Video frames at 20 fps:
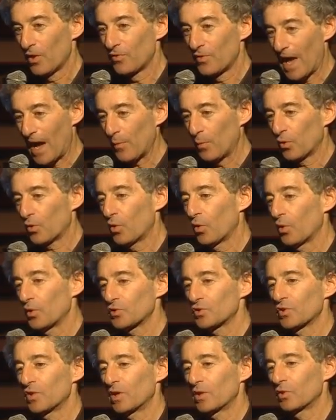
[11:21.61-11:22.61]
that will
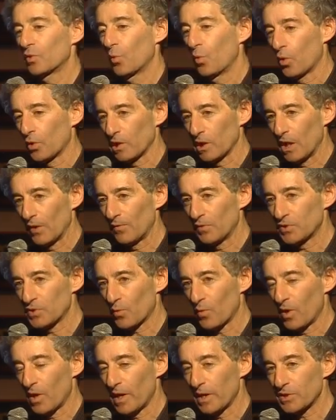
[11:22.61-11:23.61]
cause the, the water level
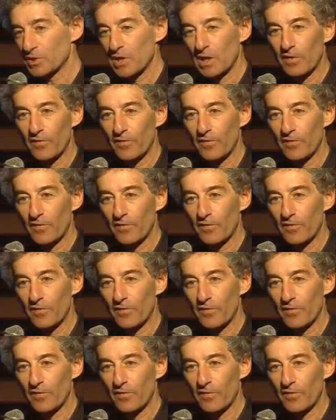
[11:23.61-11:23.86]
to rise.